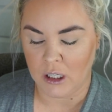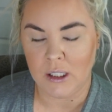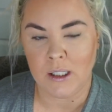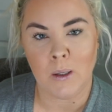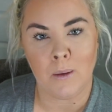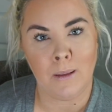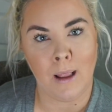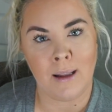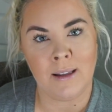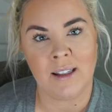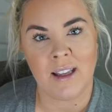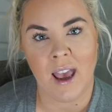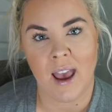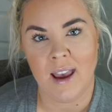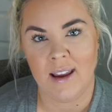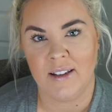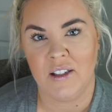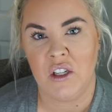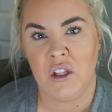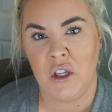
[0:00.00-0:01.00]
So let's get
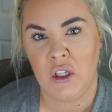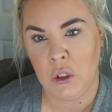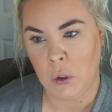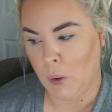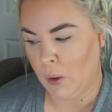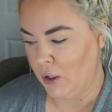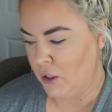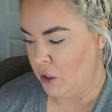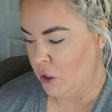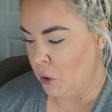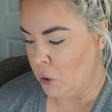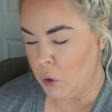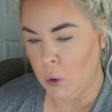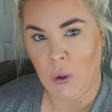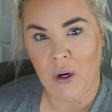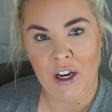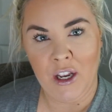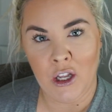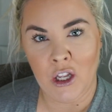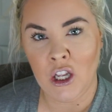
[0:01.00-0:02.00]
into the
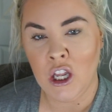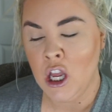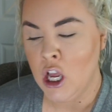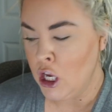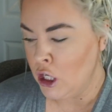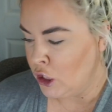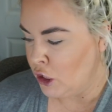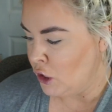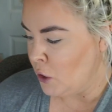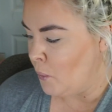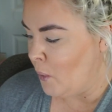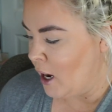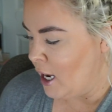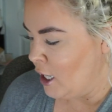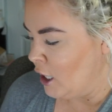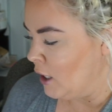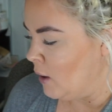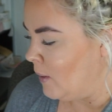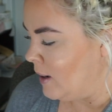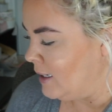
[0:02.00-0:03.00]
tutorial. So what
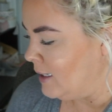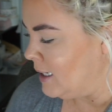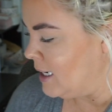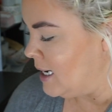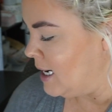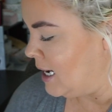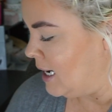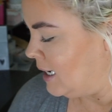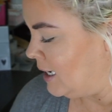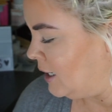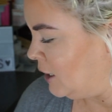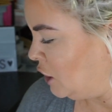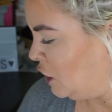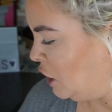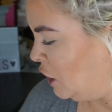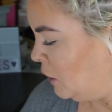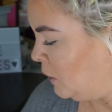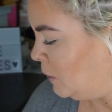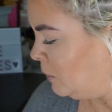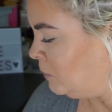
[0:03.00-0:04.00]
you're going to need
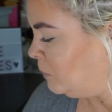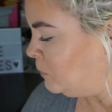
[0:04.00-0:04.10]
to